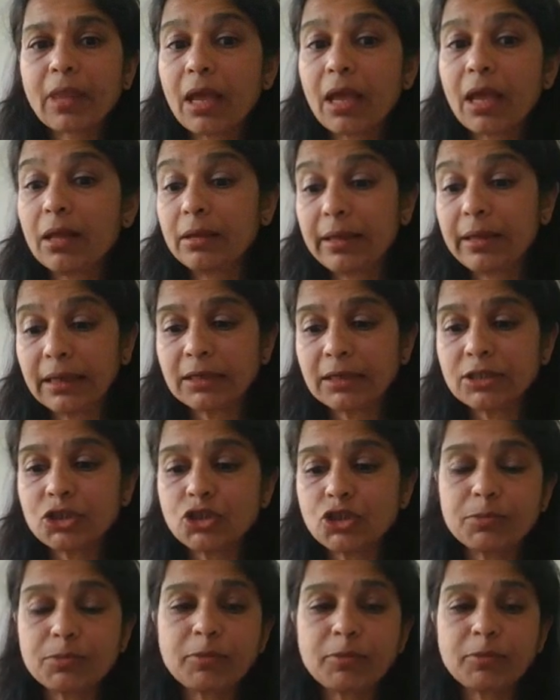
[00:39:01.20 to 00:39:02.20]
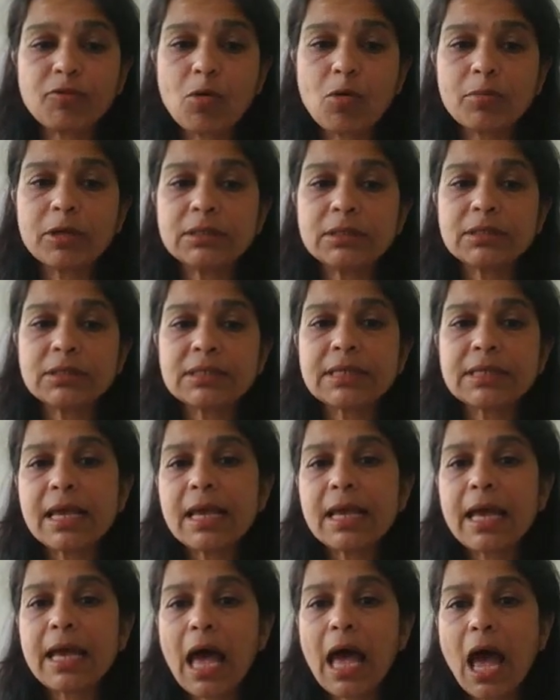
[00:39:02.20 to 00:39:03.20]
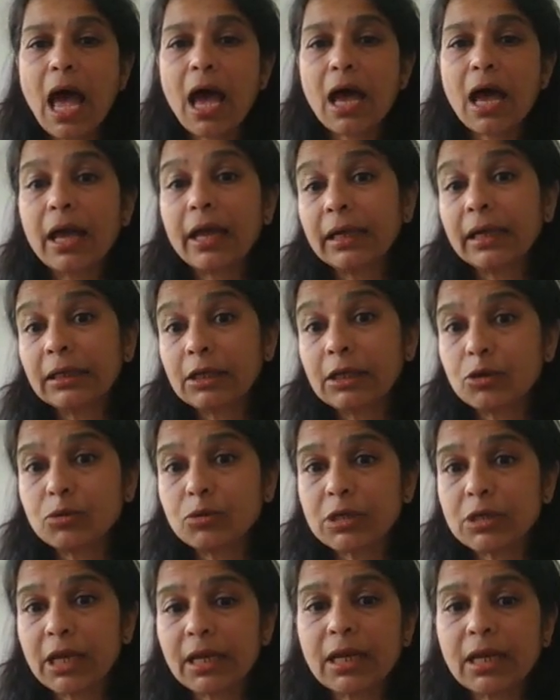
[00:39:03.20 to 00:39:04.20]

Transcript: linked to performance, including